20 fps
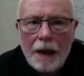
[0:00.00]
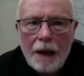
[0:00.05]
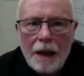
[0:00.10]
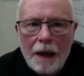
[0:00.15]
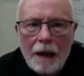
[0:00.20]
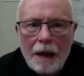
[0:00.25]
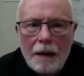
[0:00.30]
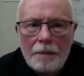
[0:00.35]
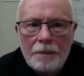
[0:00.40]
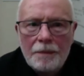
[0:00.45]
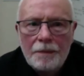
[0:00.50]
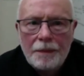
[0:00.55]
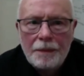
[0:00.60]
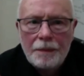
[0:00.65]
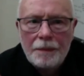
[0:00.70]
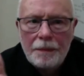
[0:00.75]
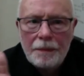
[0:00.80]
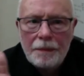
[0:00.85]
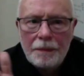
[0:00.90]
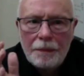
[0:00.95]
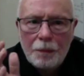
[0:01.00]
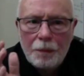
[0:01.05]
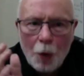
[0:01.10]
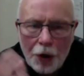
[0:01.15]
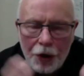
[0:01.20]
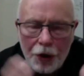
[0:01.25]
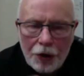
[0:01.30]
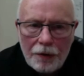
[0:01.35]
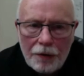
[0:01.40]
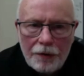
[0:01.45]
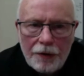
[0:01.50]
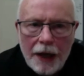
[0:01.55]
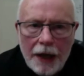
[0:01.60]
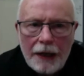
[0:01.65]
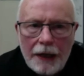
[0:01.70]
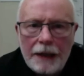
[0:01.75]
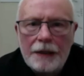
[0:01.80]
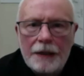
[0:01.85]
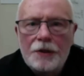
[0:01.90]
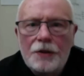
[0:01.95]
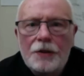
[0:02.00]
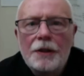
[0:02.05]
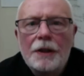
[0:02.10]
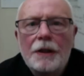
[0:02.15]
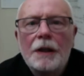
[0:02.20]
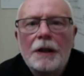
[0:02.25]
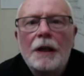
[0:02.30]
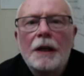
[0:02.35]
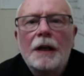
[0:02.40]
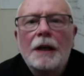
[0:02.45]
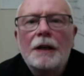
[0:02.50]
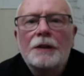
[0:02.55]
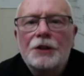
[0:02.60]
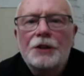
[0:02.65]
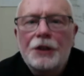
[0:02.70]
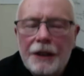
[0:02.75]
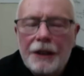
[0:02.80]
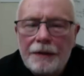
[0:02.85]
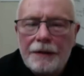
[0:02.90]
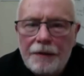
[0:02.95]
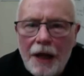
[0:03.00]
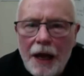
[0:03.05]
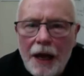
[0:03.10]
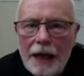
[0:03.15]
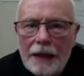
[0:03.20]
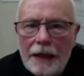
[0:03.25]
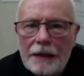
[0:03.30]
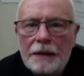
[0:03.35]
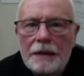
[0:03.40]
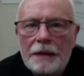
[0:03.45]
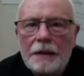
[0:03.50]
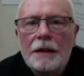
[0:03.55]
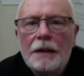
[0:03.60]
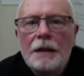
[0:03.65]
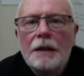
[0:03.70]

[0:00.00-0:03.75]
Um, what you've done is achieve that